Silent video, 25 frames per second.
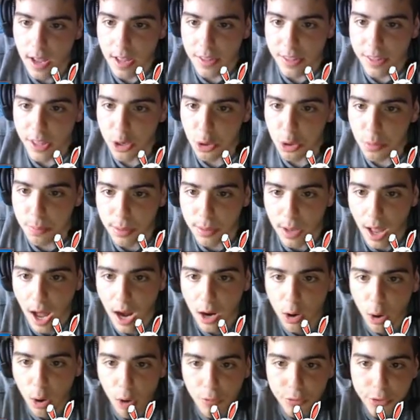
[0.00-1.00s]
Then you
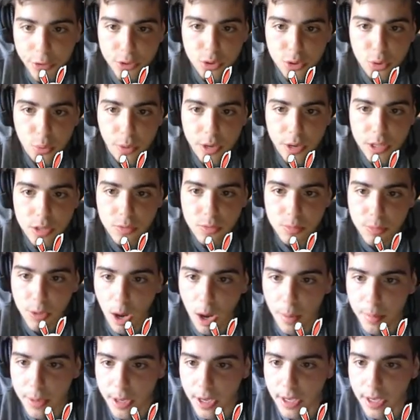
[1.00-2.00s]
block off the Twins from
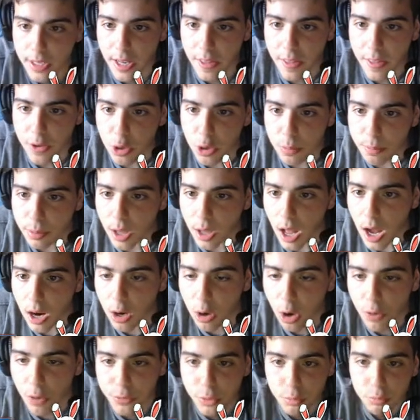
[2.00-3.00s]
coming in. And then you block
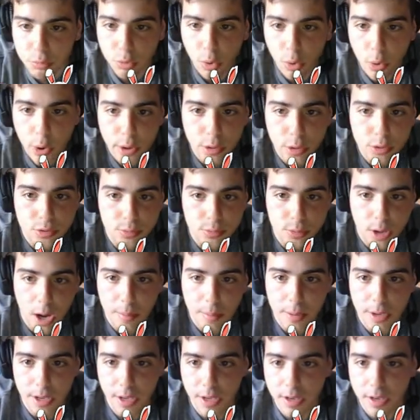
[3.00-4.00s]
off the Royals from
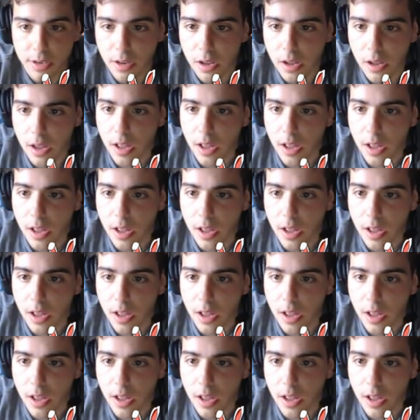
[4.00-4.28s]
coming in.